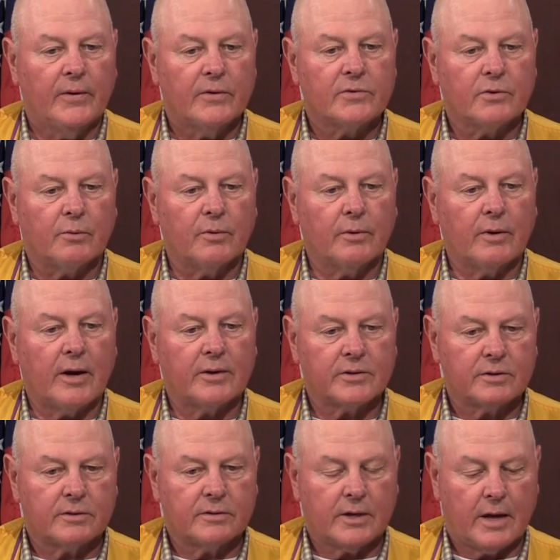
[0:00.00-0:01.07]
so we're on
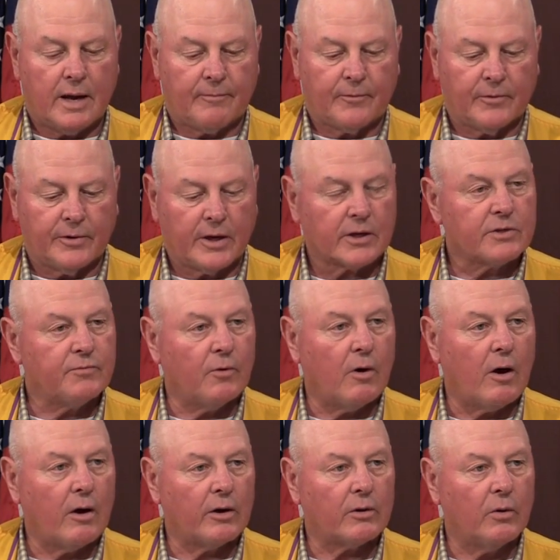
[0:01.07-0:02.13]
tap for next
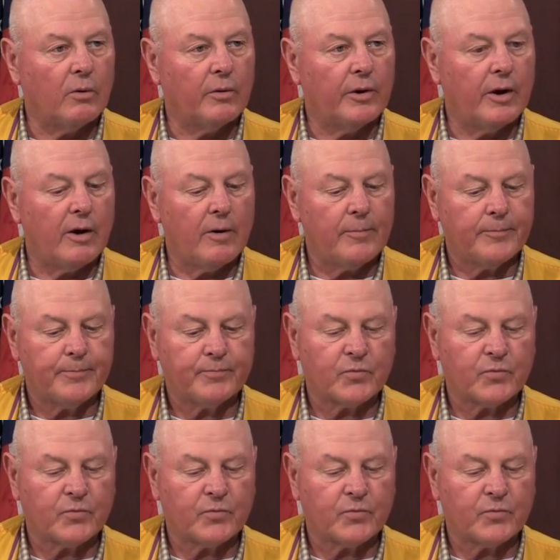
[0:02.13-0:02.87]
fall to go there.